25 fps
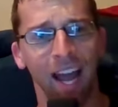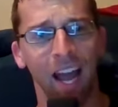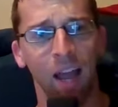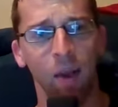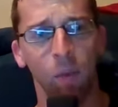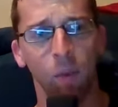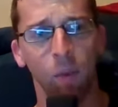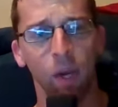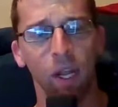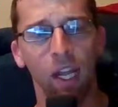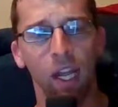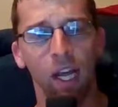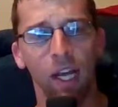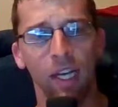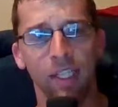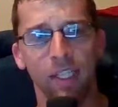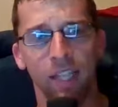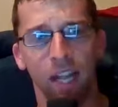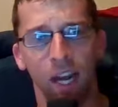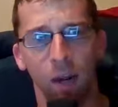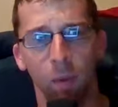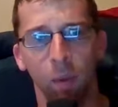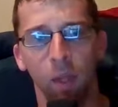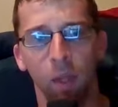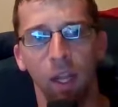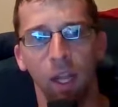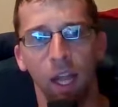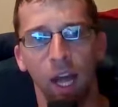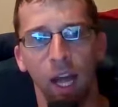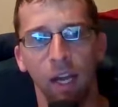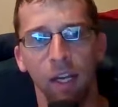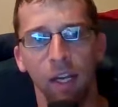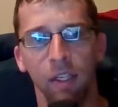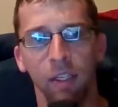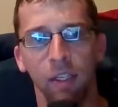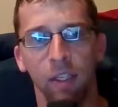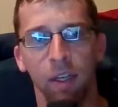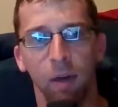realized that I really
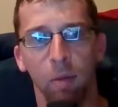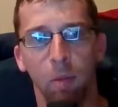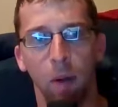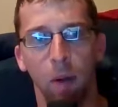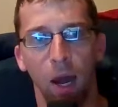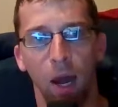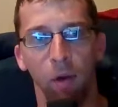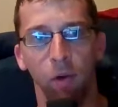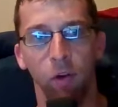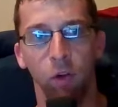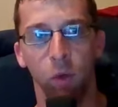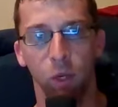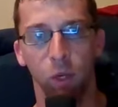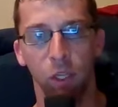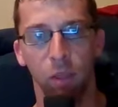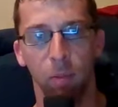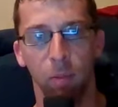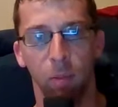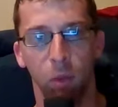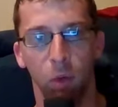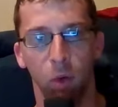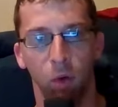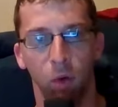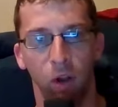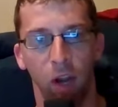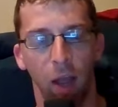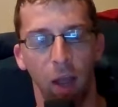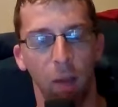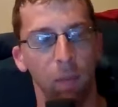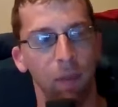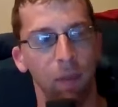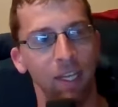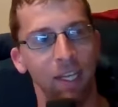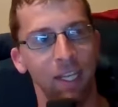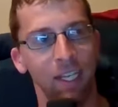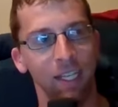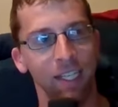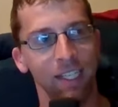liked about doing the program
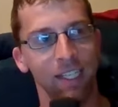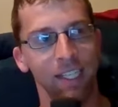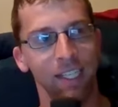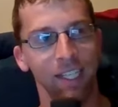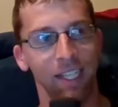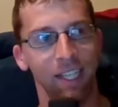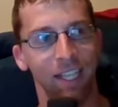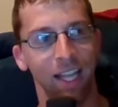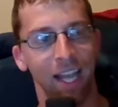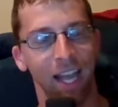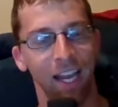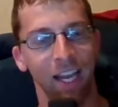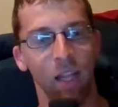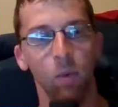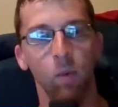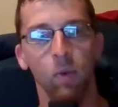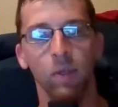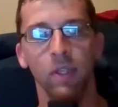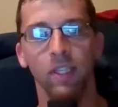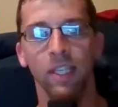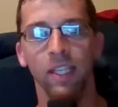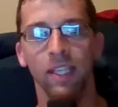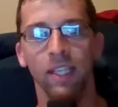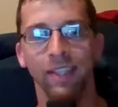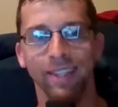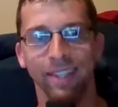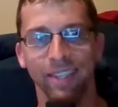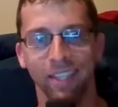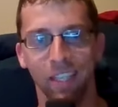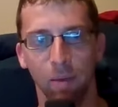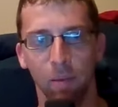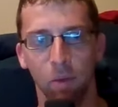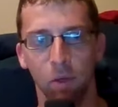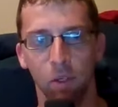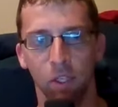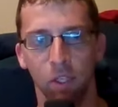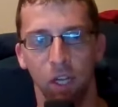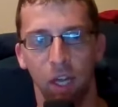is that it was in the
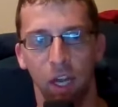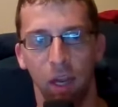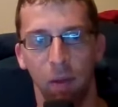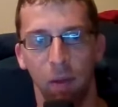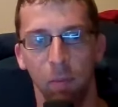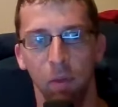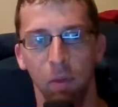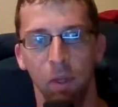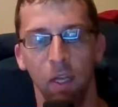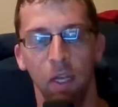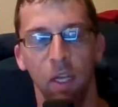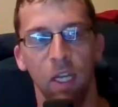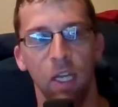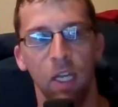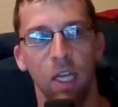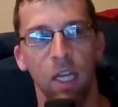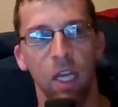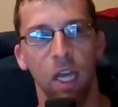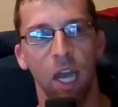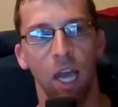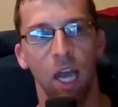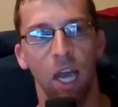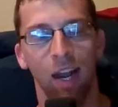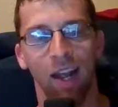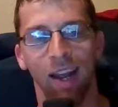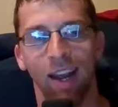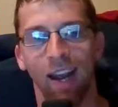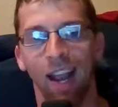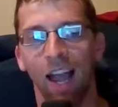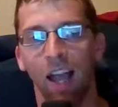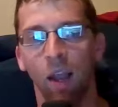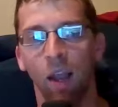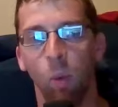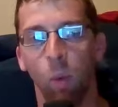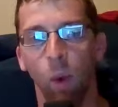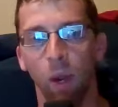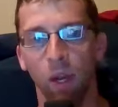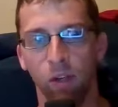summertime. And
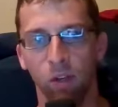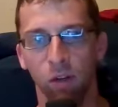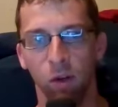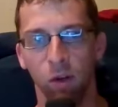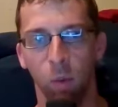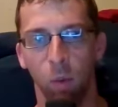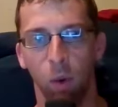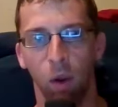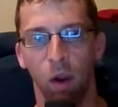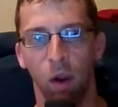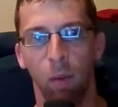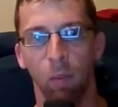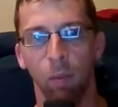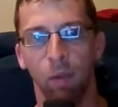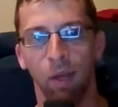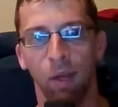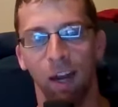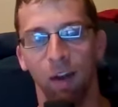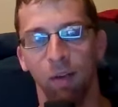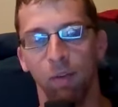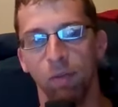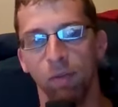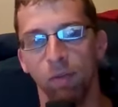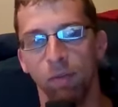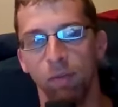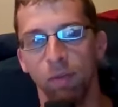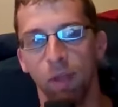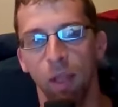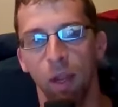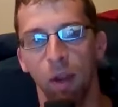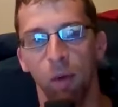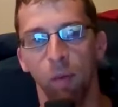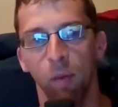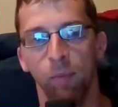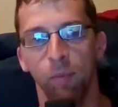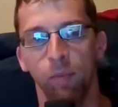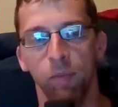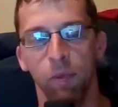unlike winter, where I'm kind of,
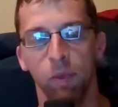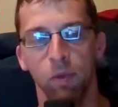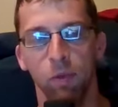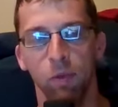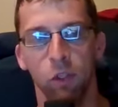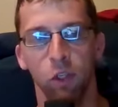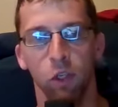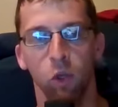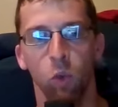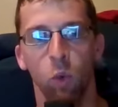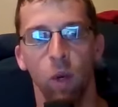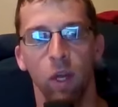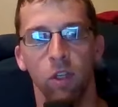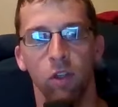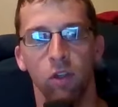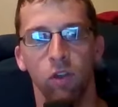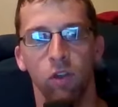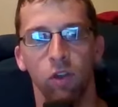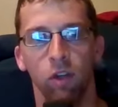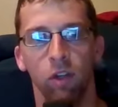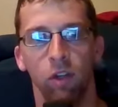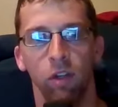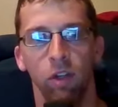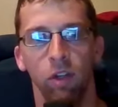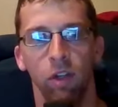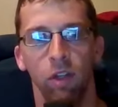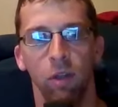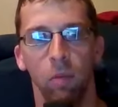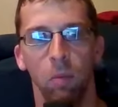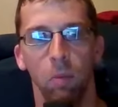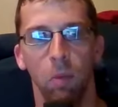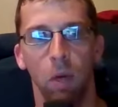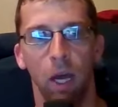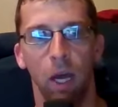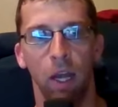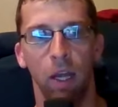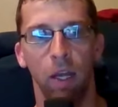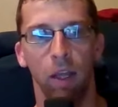sequestered in
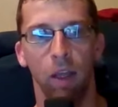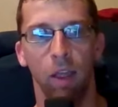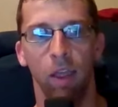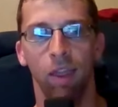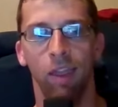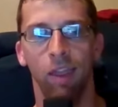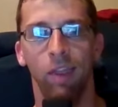my